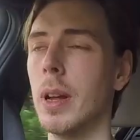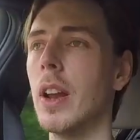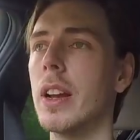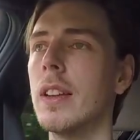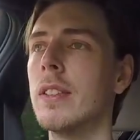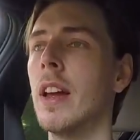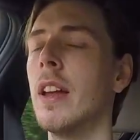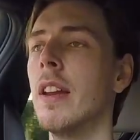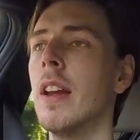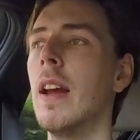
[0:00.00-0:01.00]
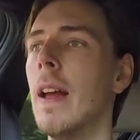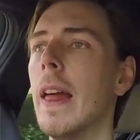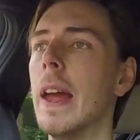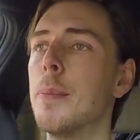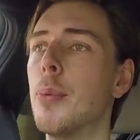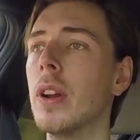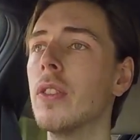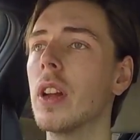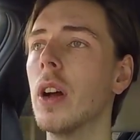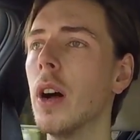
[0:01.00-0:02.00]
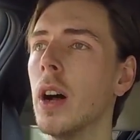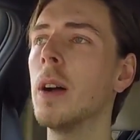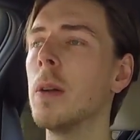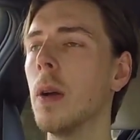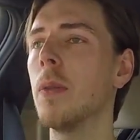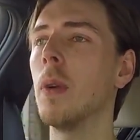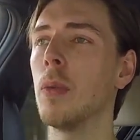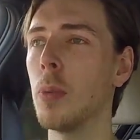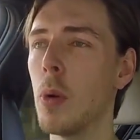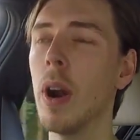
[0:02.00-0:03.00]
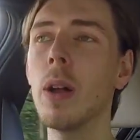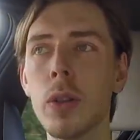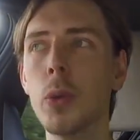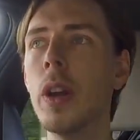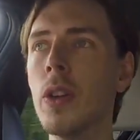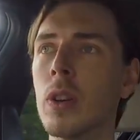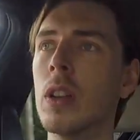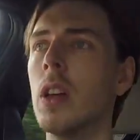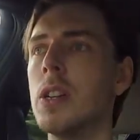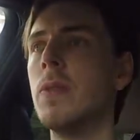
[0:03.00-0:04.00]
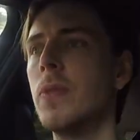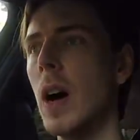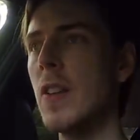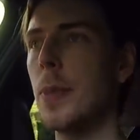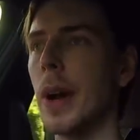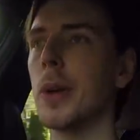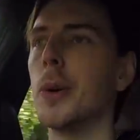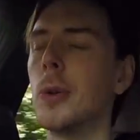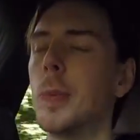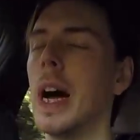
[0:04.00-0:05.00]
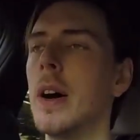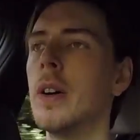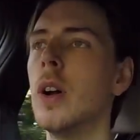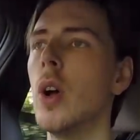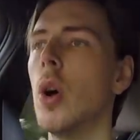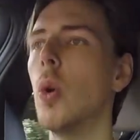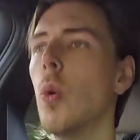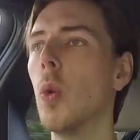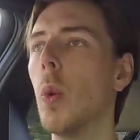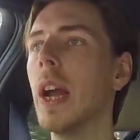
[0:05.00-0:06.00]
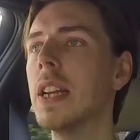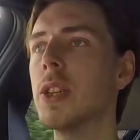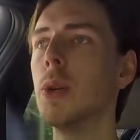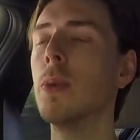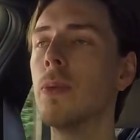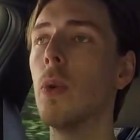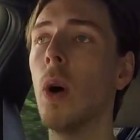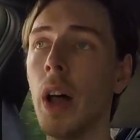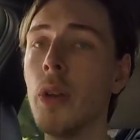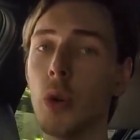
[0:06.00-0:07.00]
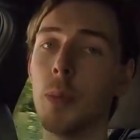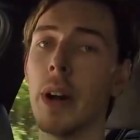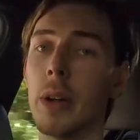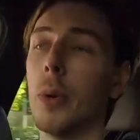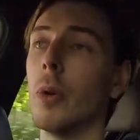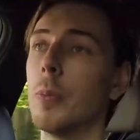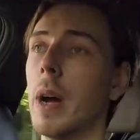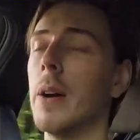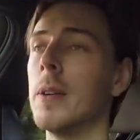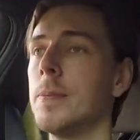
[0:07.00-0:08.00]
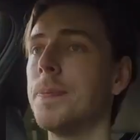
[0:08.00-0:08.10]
And like I said, it brings the car from around 335 brake horsepower all the way to 400 brake horsepower.